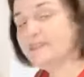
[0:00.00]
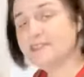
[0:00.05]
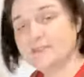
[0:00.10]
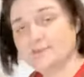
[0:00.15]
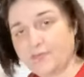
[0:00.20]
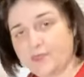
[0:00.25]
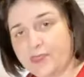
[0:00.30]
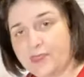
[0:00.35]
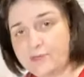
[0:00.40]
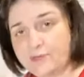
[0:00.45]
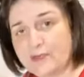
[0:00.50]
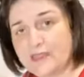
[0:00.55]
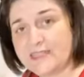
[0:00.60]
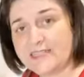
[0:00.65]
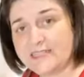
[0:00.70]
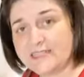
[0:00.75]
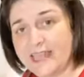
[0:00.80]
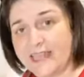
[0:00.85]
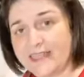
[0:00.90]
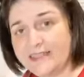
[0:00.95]
this for three
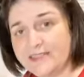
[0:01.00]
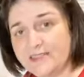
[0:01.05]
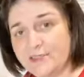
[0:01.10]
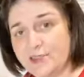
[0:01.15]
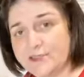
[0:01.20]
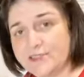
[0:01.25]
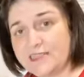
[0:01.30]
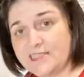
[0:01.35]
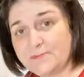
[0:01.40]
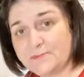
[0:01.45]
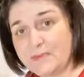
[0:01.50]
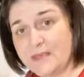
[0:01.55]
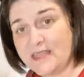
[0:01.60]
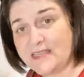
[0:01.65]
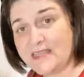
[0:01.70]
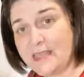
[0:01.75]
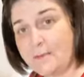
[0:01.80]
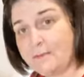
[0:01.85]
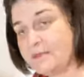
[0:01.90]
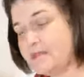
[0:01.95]
seconds on
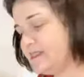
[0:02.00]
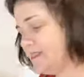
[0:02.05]
speed number